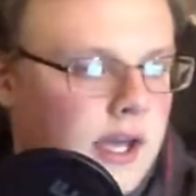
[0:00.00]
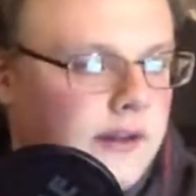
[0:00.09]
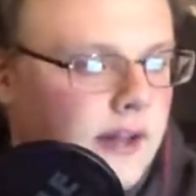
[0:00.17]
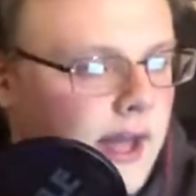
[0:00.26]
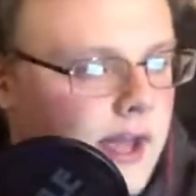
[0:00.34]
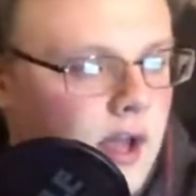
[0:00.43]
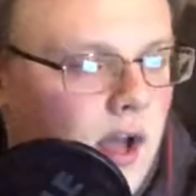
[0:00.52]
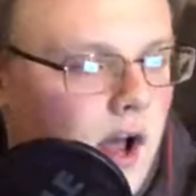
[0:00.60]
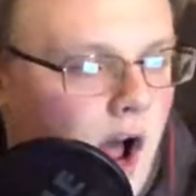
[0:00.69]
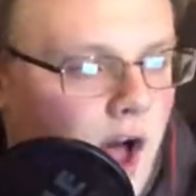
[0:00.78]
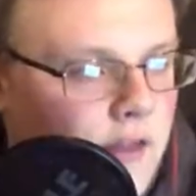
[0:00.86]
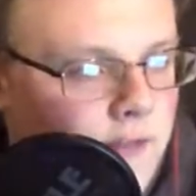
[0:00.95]
And, like,
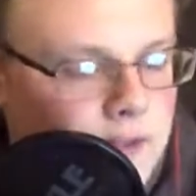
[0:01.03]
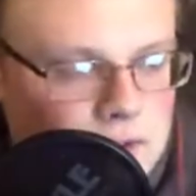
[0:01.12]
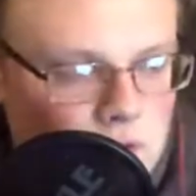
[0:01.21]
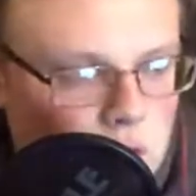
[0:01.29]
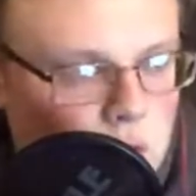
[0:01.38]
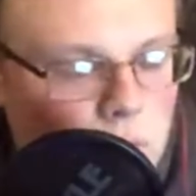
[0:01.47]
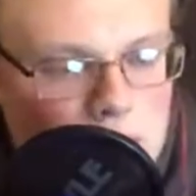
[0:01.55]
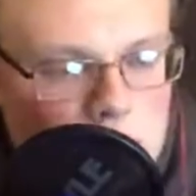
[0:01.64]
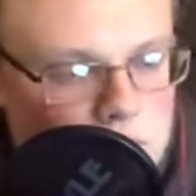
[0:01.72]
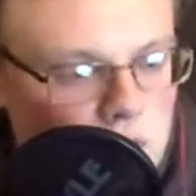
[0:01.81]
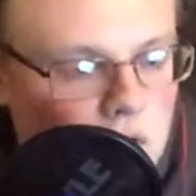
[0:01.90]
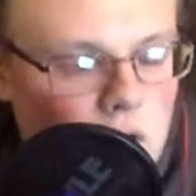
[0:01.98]
I thought they did a
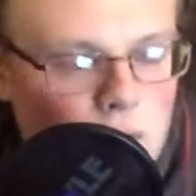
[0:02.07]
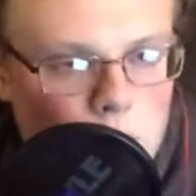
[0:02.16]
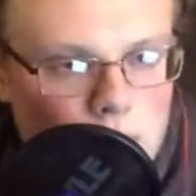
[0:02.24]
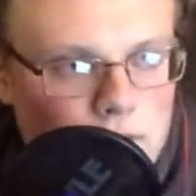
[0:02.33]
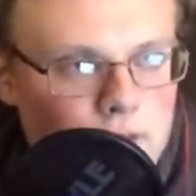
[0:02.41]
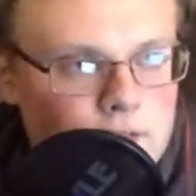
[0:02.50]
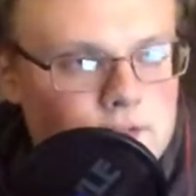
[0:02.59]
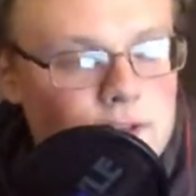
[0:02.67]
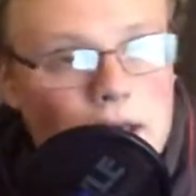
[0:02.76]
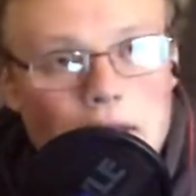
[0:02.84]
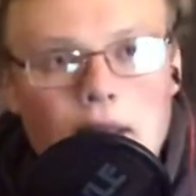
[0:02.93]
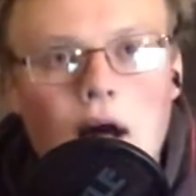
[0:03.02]
great job with
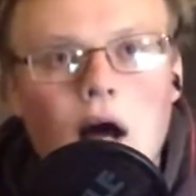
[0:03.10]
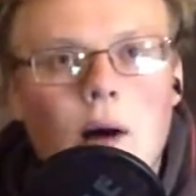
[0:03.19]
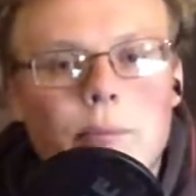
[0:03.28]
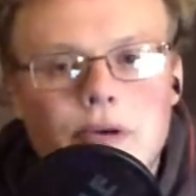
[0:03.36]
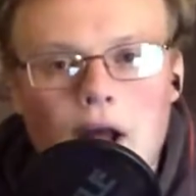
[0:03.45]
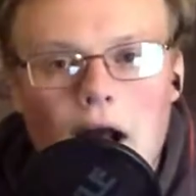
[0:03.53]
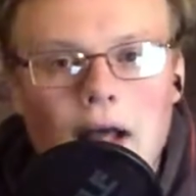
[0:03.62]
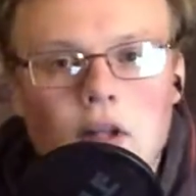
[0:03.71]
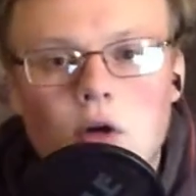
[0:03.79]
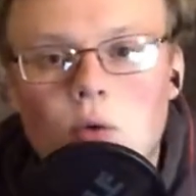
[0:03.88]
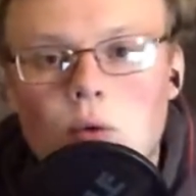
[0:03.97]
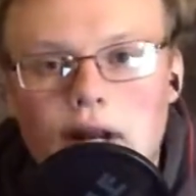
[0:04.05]
setting up
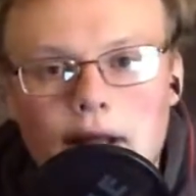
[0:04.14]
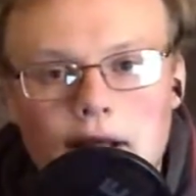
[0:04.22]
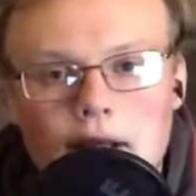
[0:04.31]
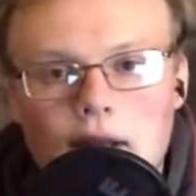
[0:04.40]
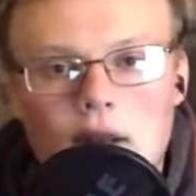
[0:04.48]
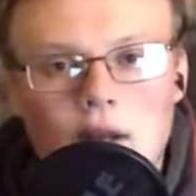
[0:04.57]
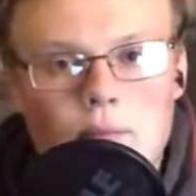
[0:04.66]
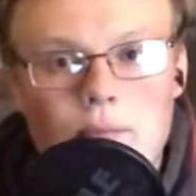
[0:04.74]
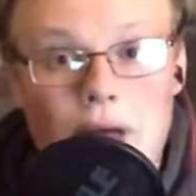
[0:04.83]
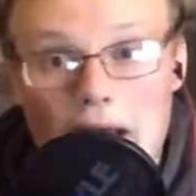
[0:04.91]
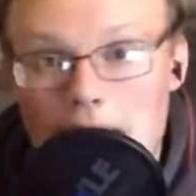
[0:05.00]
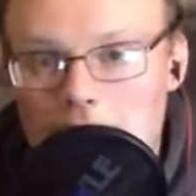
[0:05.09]
Kylo Ren,
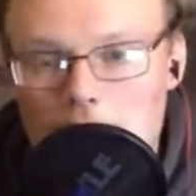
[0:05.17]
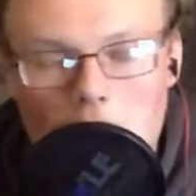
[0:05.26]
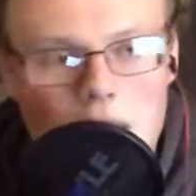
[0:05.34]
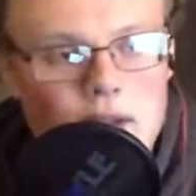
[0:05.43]
Ben.